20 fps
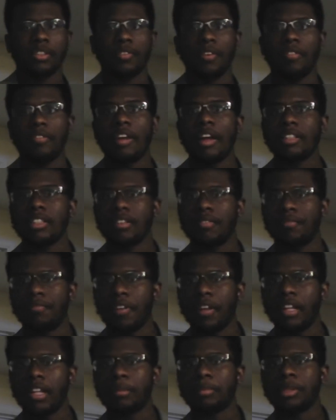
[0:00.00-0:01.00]
If you've not
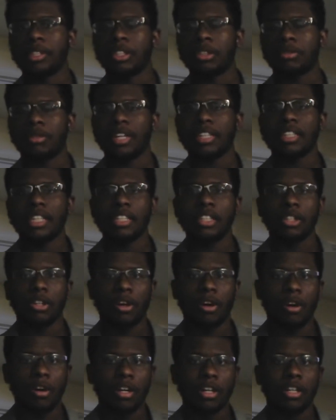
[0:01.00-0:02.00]
developed strength in your
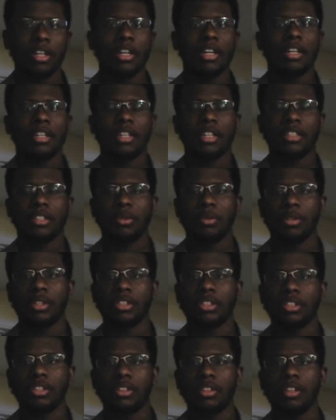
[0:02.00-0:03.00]
heart, it's going
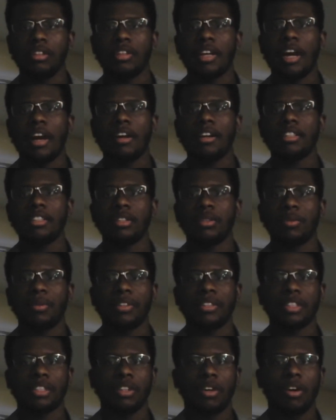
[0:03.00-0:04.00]
to slow you down. It's
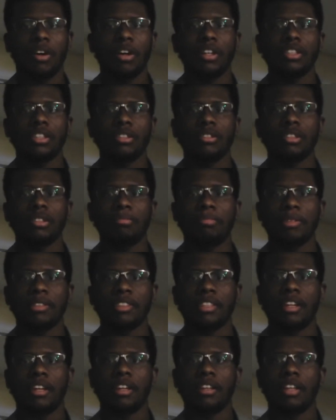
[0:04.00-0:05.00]
going to cause you to
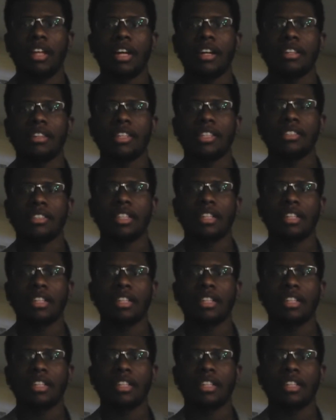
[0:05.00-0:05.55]
miss out on a lot of things that